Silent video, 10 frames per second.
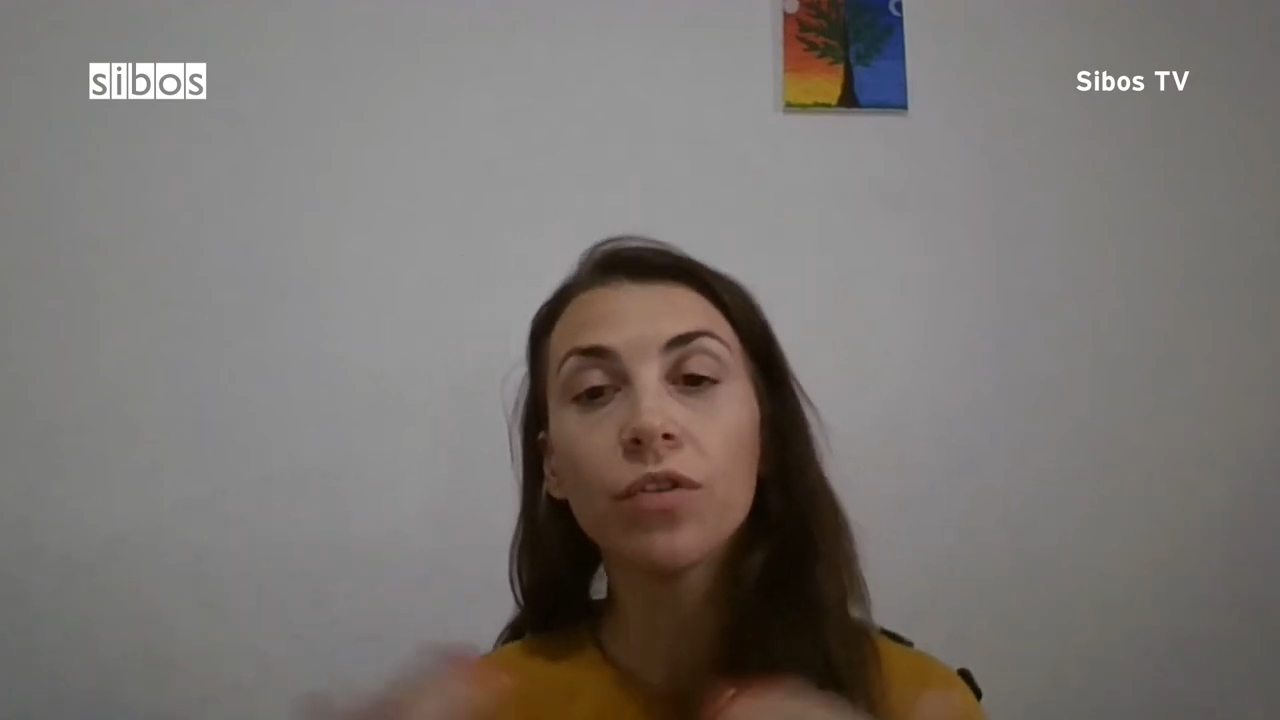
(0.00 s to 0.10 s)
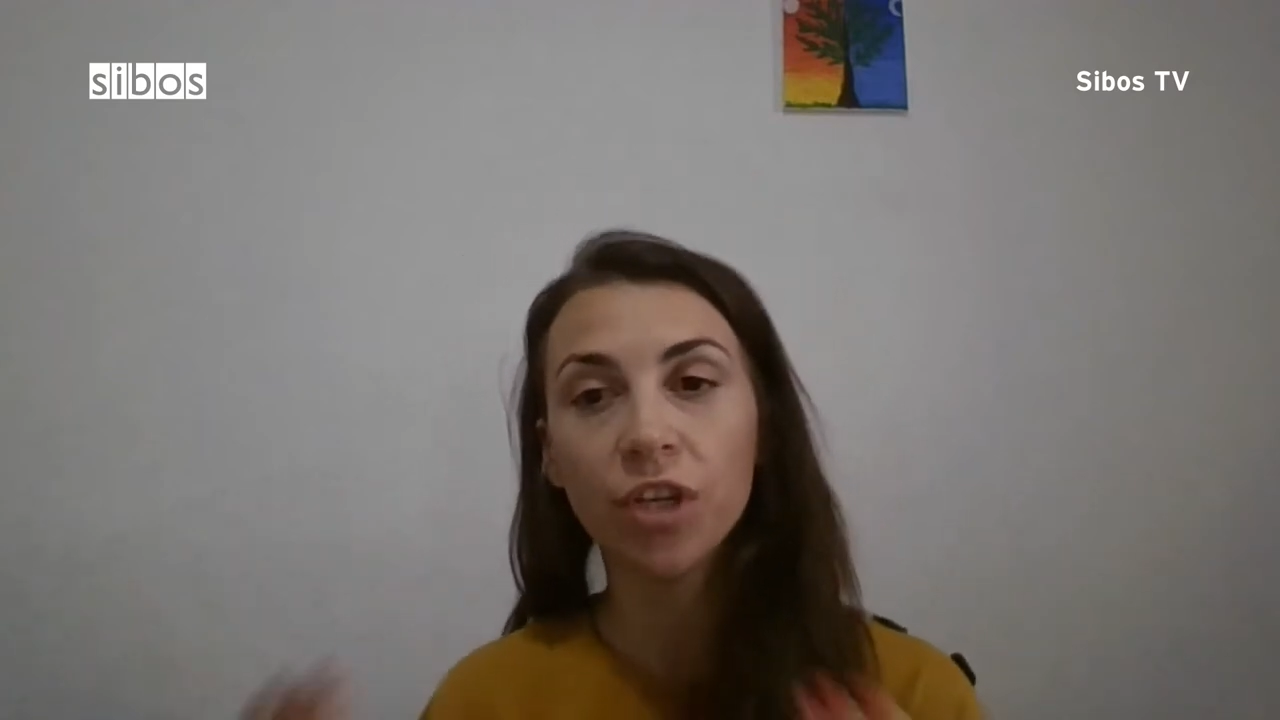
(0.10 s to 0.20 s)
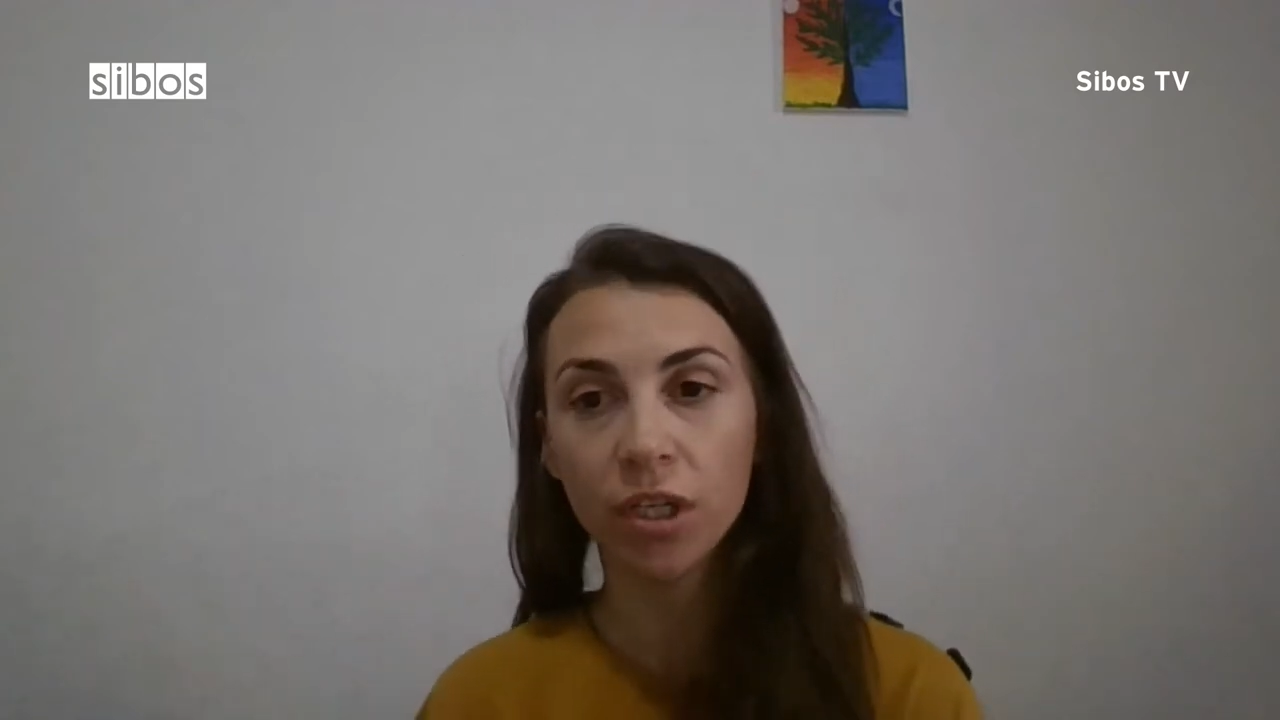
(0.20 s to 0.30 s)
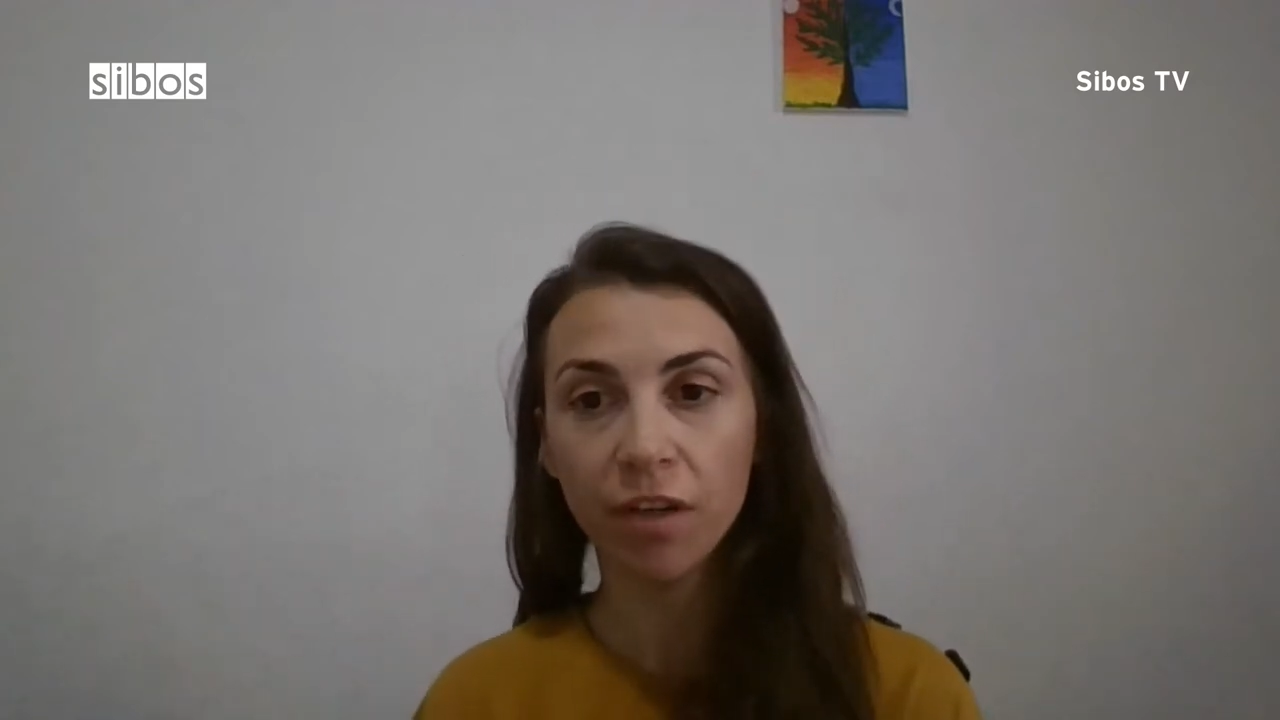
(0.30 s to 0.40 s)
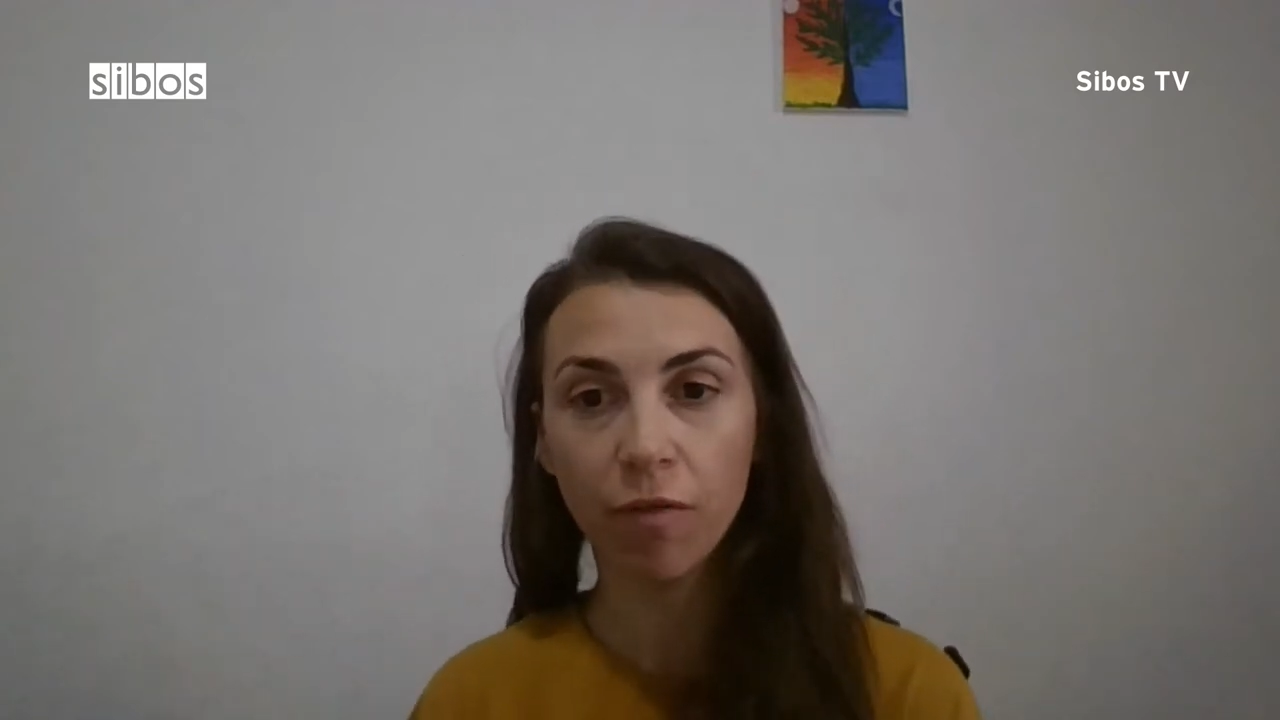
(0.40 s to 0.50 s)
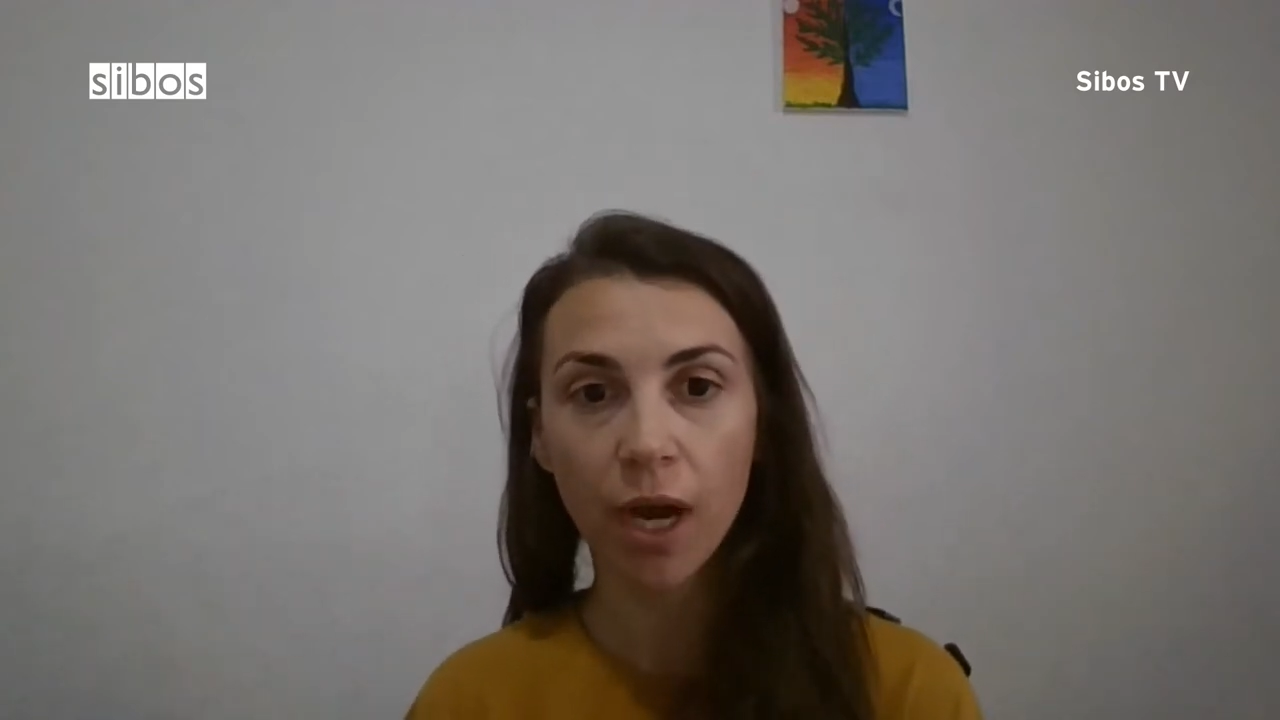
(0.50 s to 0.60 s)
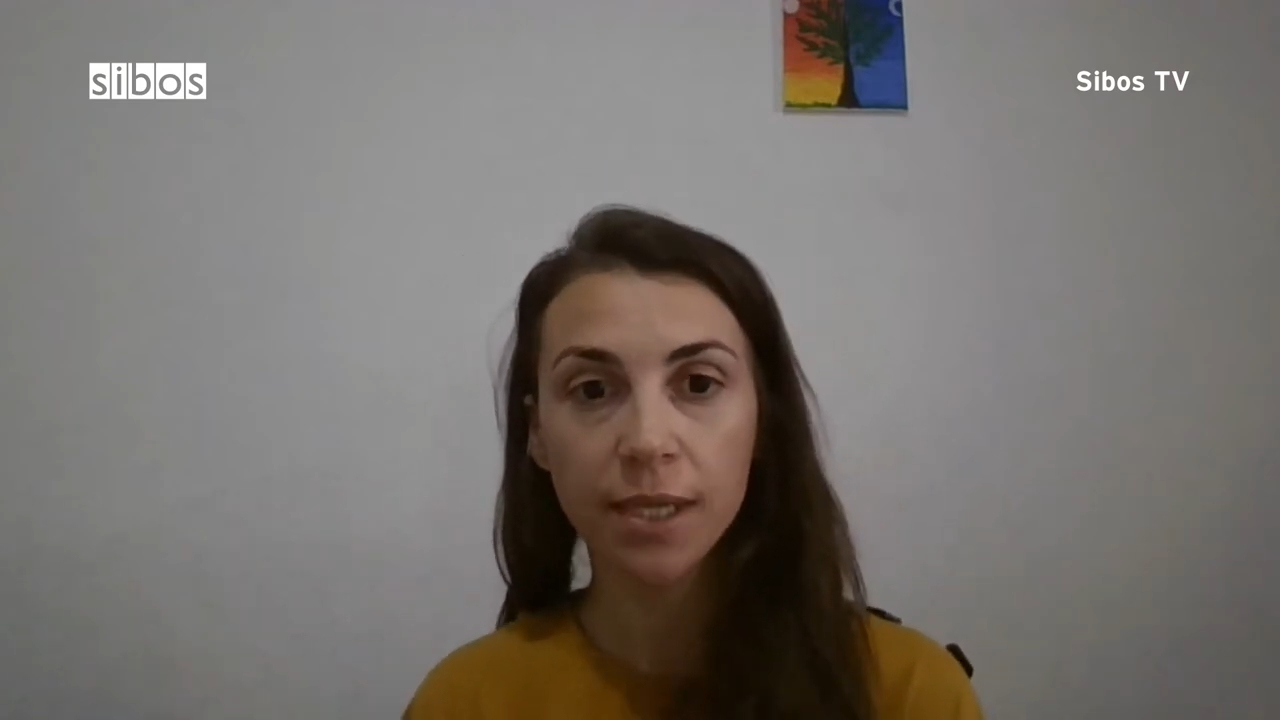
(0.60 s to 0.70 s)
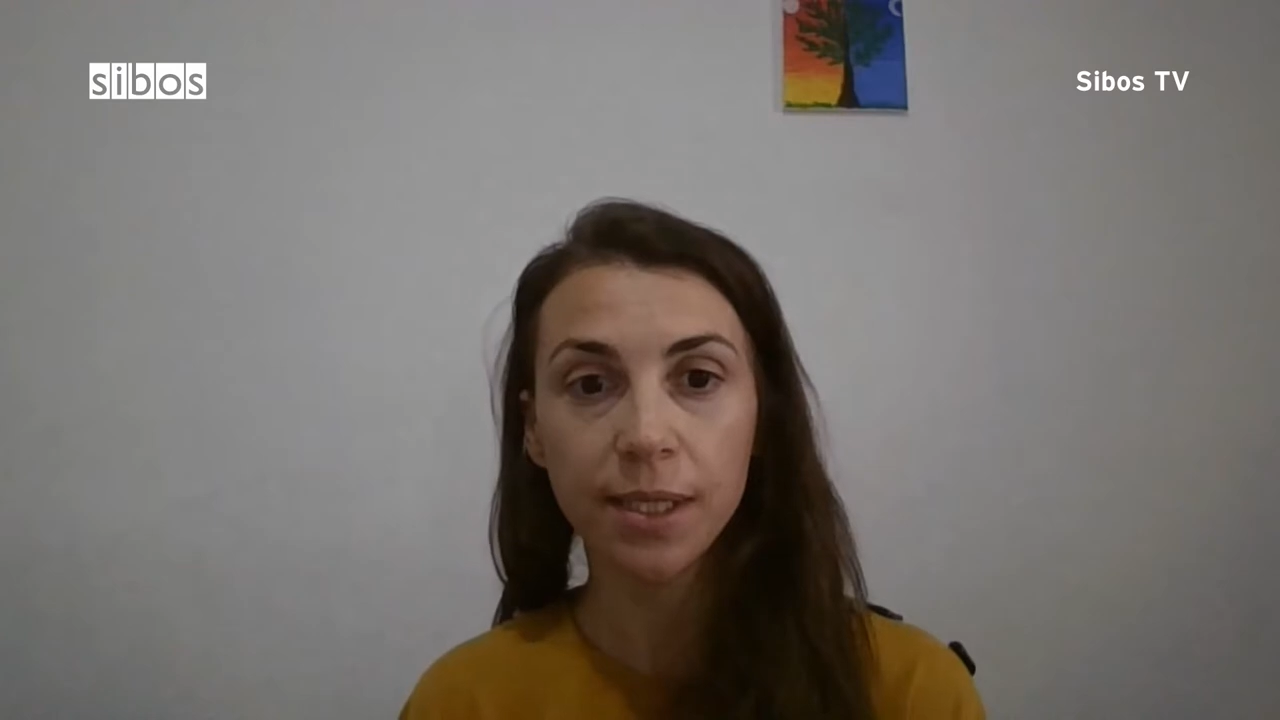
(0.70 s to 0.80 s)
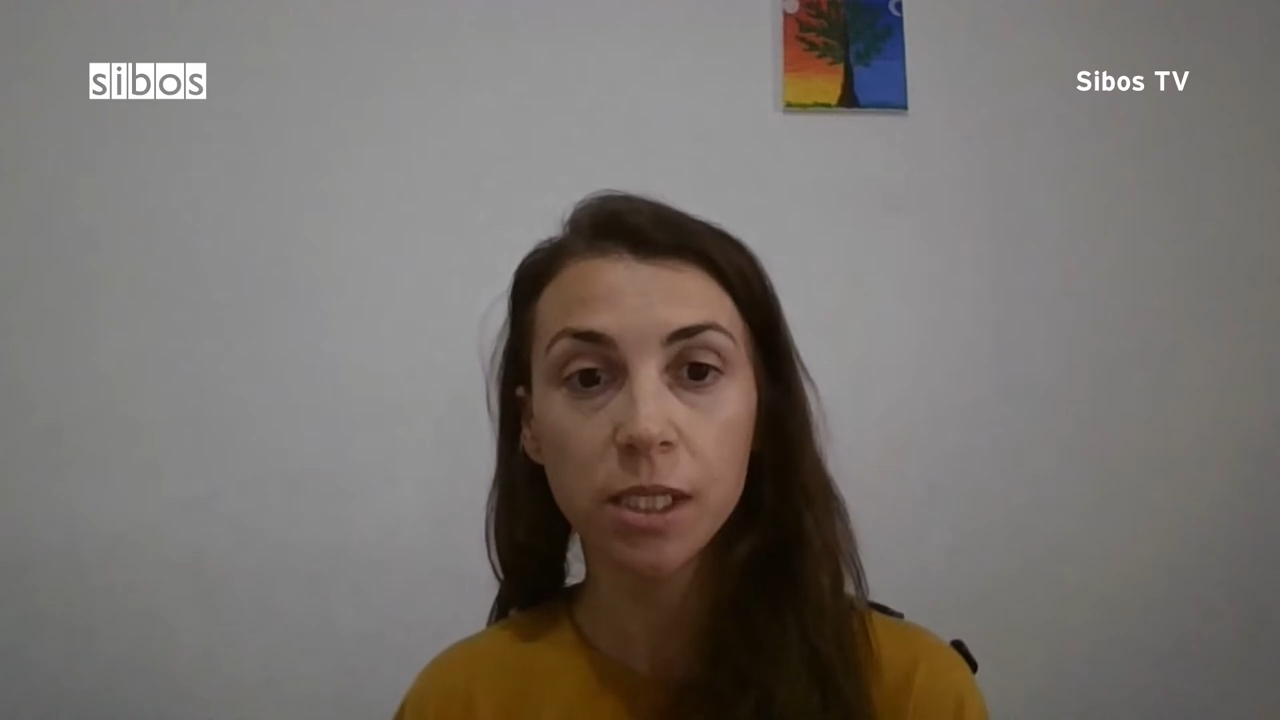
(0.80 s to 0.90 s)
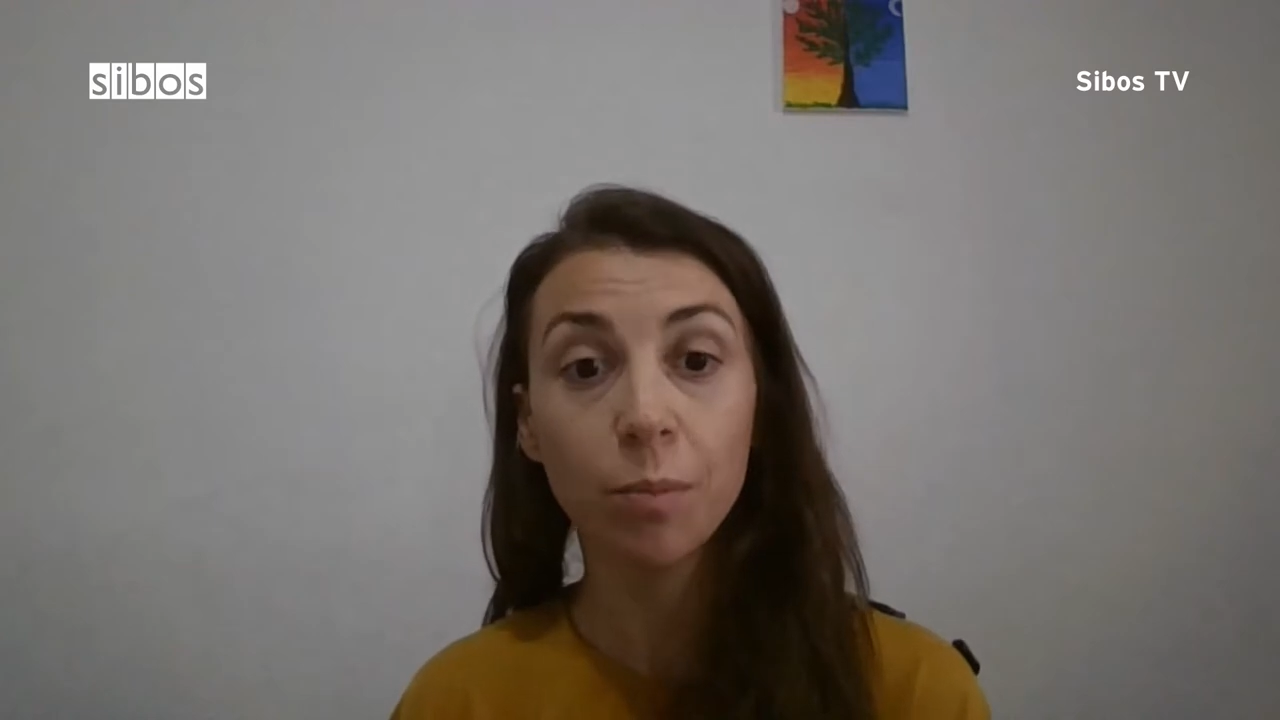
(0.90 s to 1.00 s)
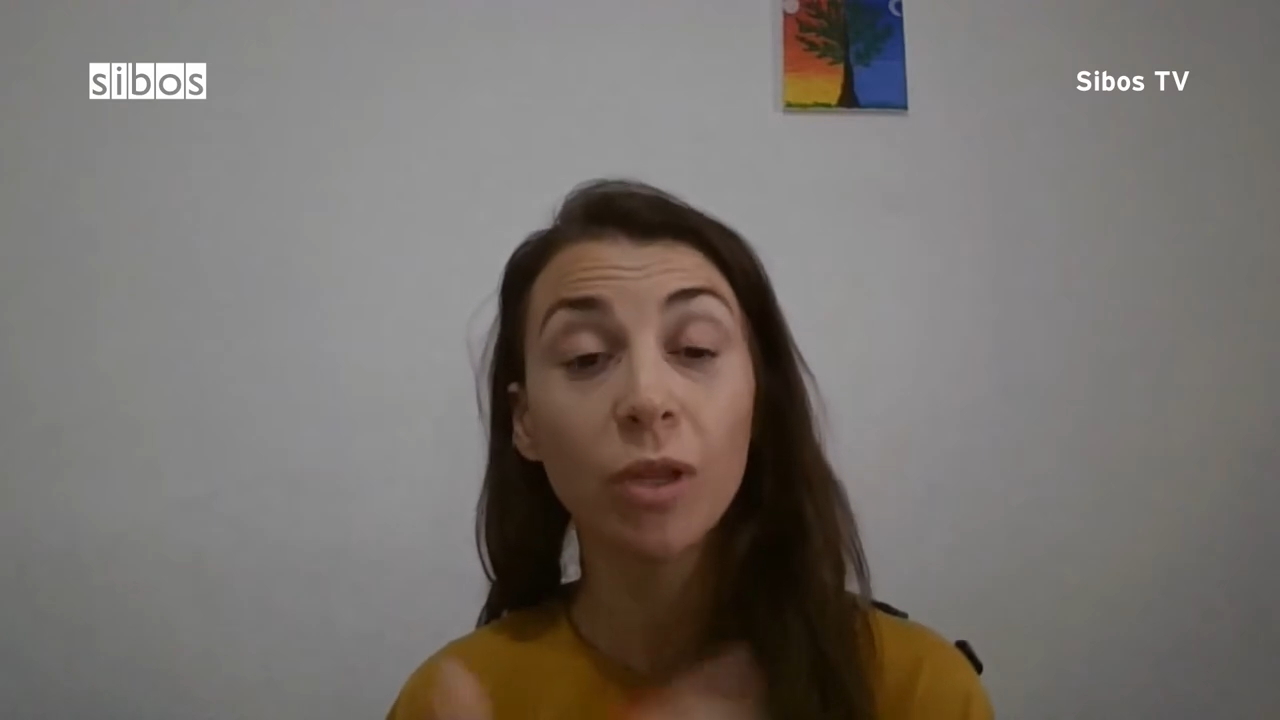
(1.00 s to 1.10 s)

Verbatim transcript: on their devices,